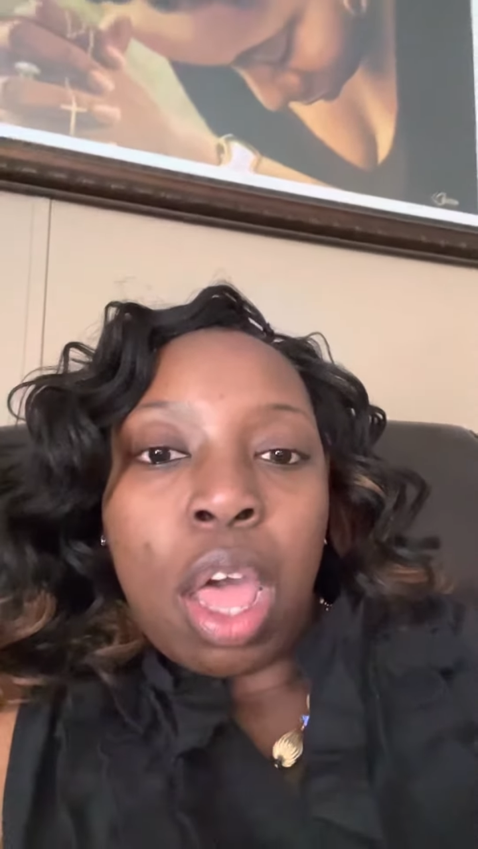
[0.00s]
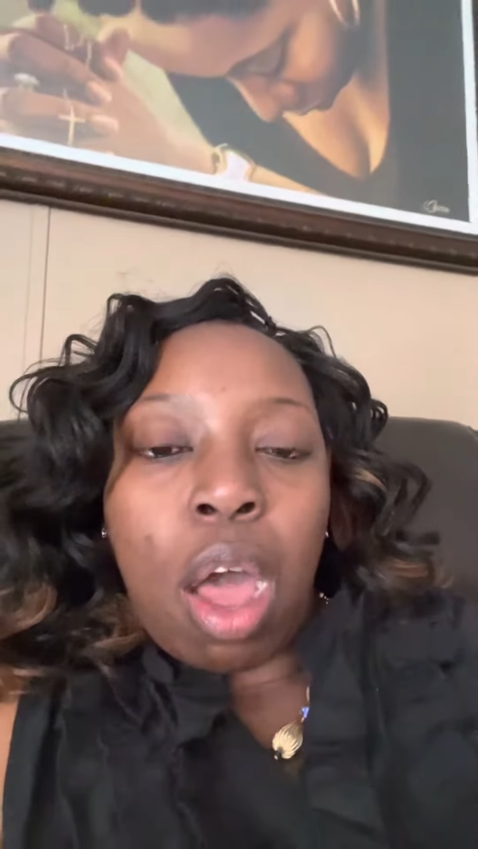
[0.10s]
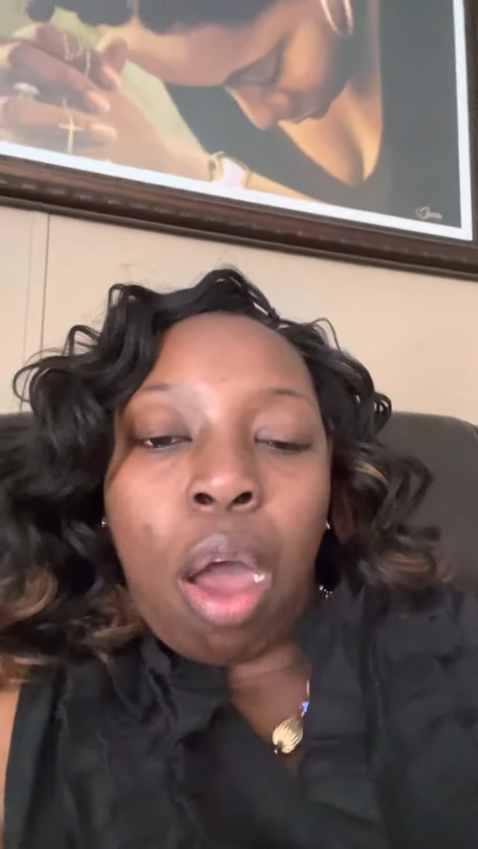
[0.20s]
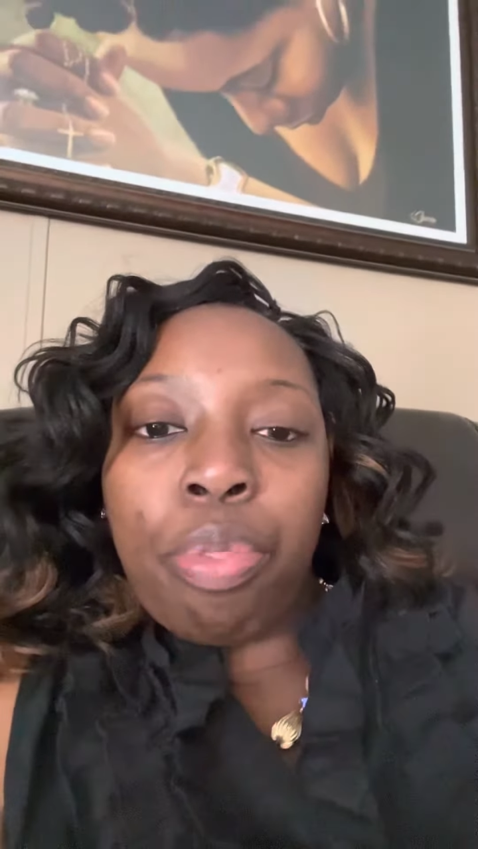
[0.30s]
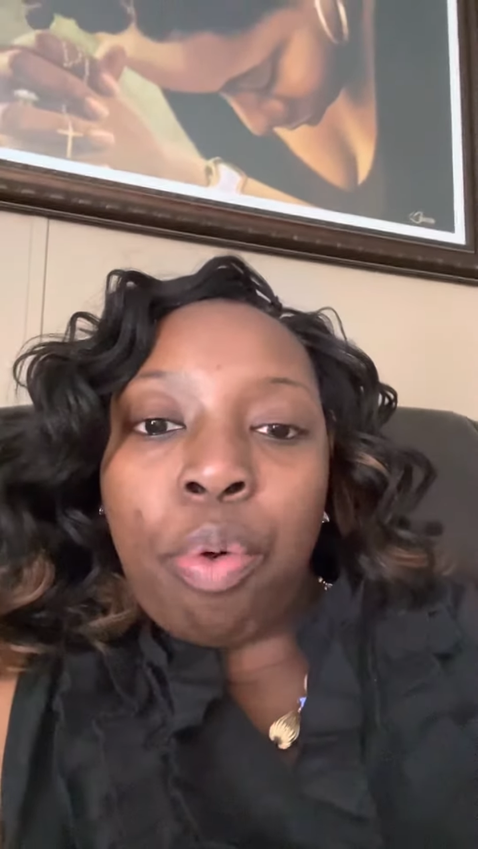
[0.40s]

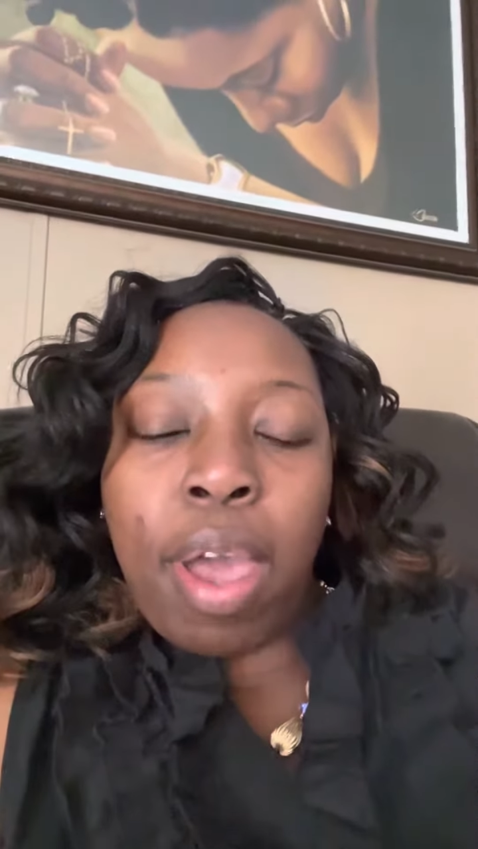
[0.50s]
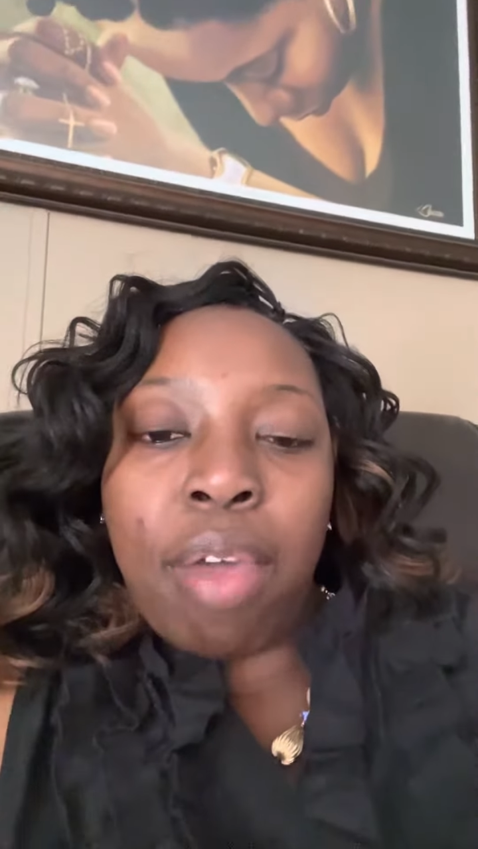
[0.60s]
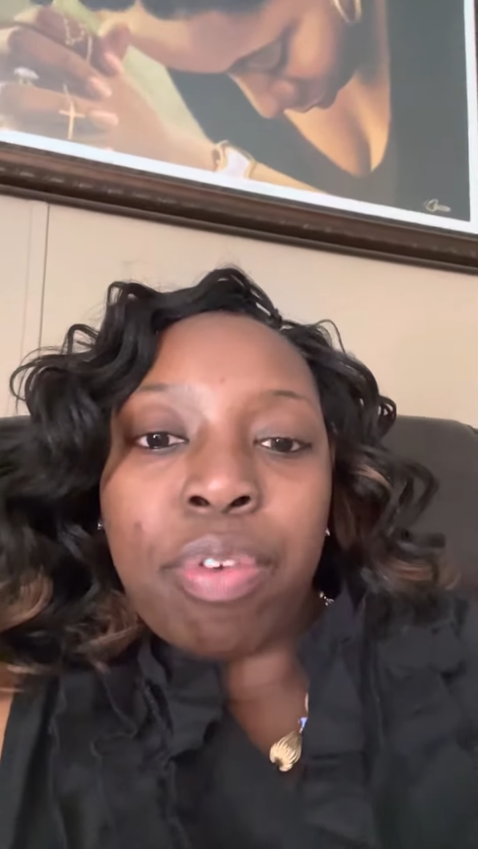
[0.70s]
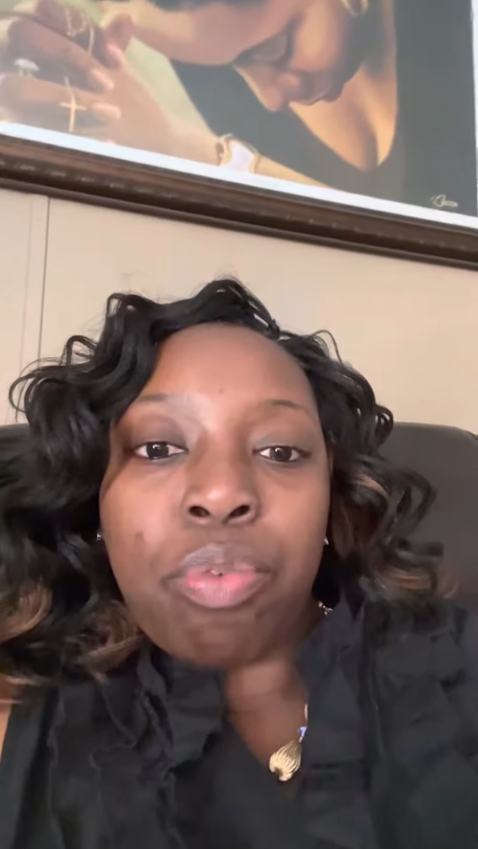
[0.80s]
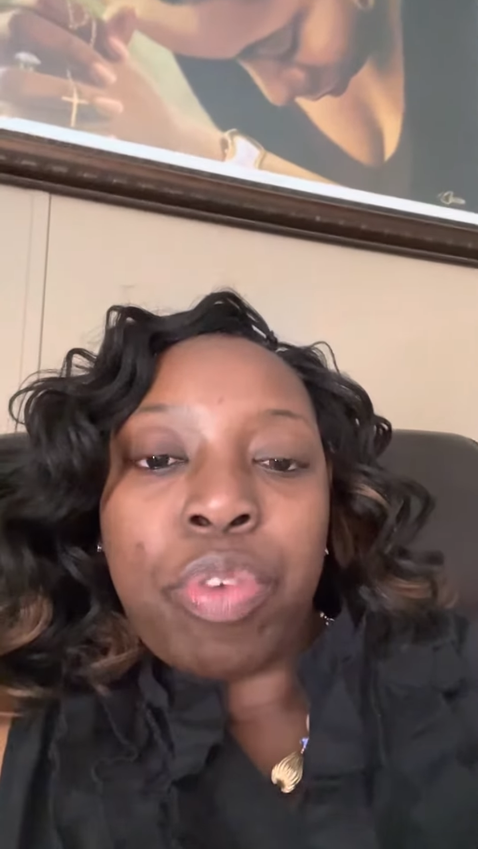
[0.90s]
Although I
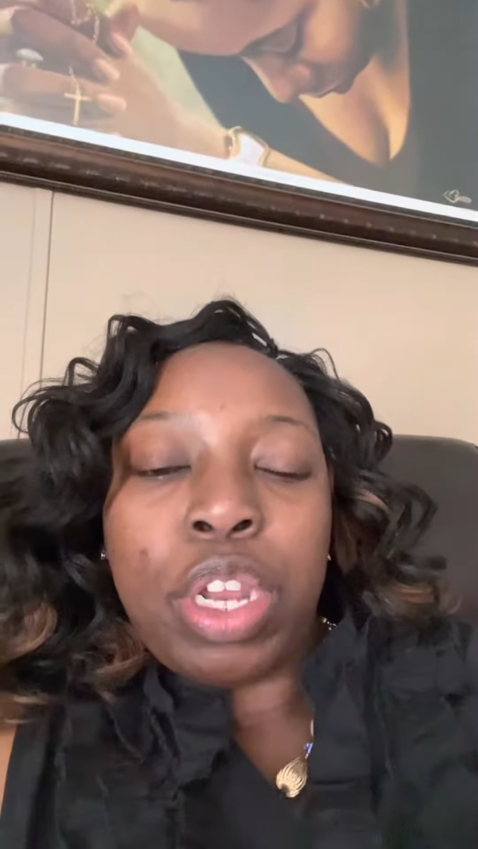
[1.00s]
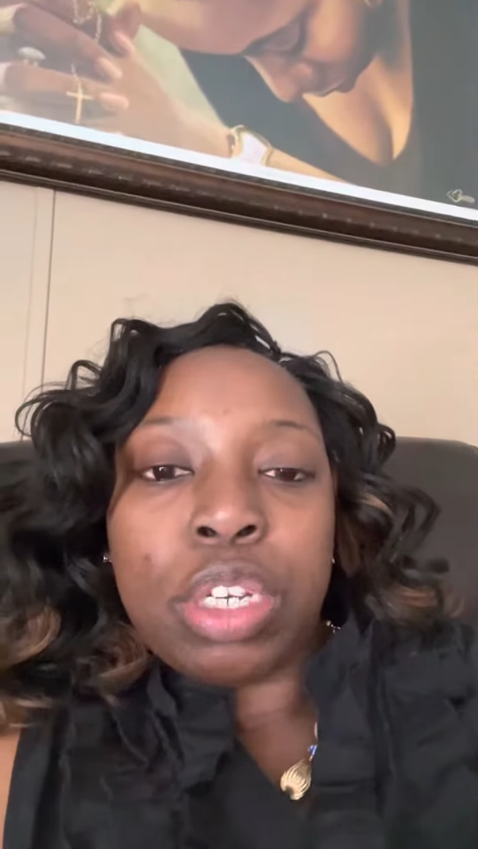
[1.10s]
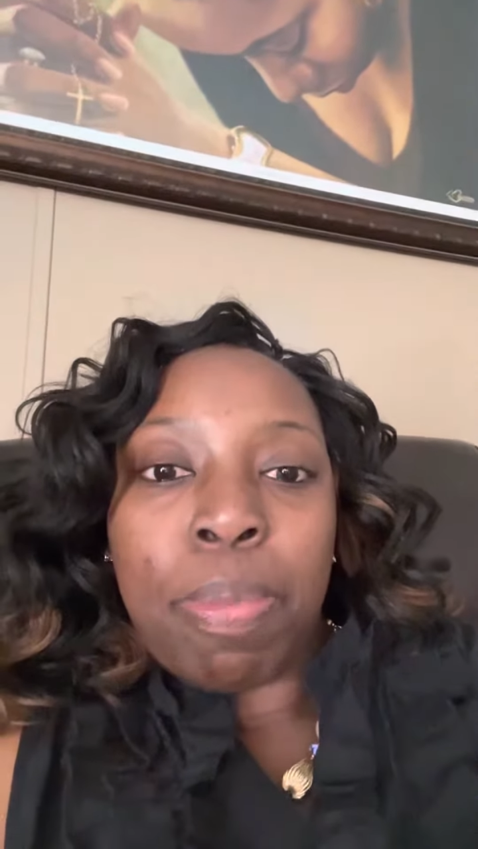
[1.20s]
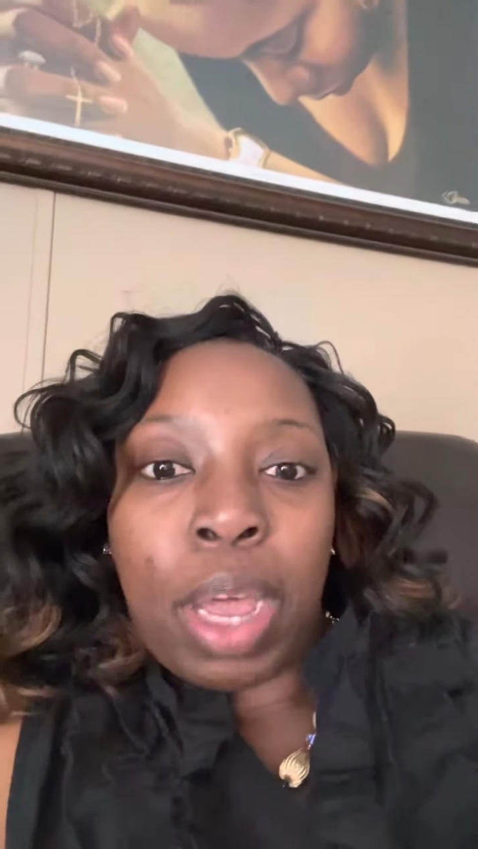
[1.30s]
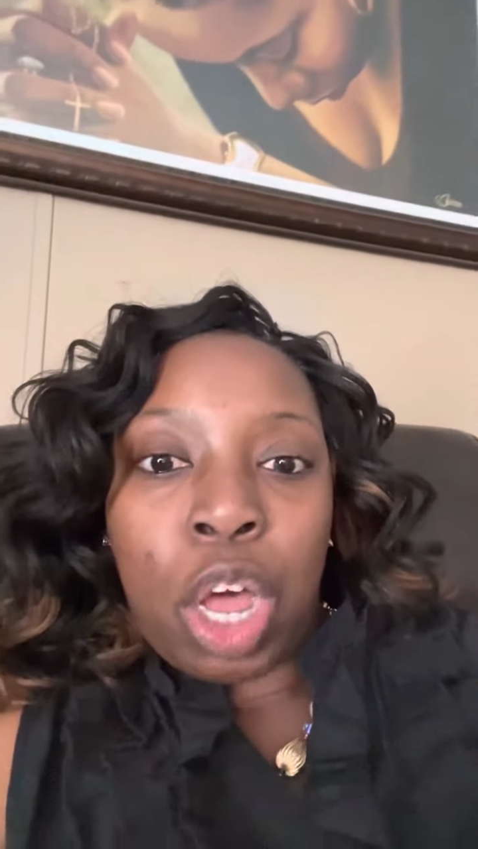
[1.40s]
haven't reached
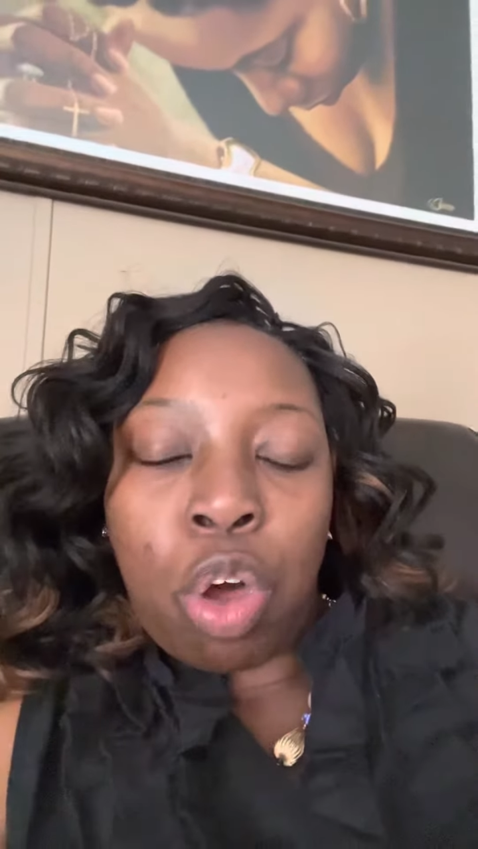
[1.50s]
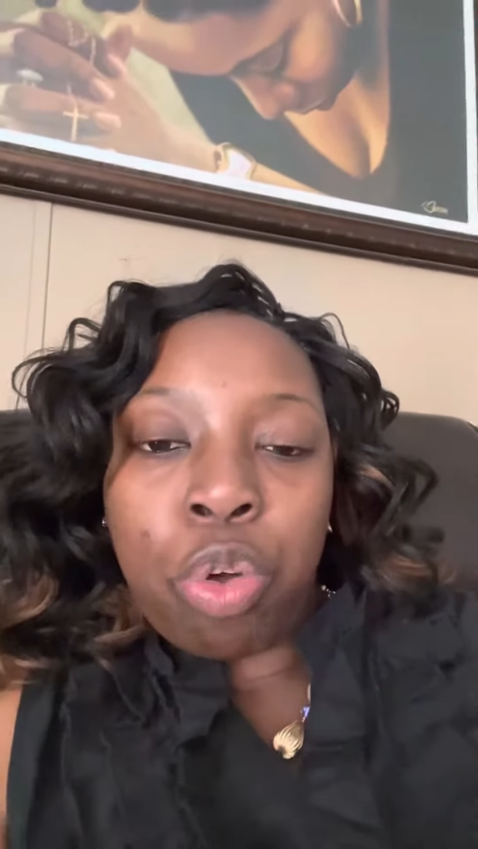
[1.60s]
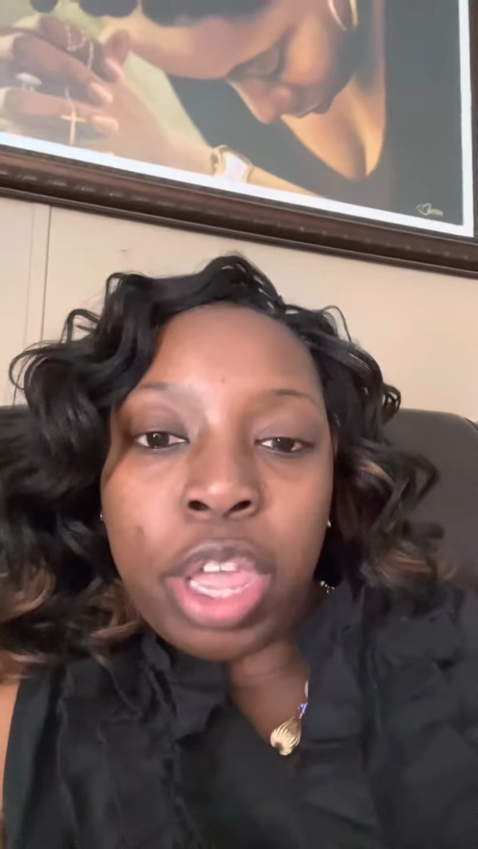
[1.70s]
my goal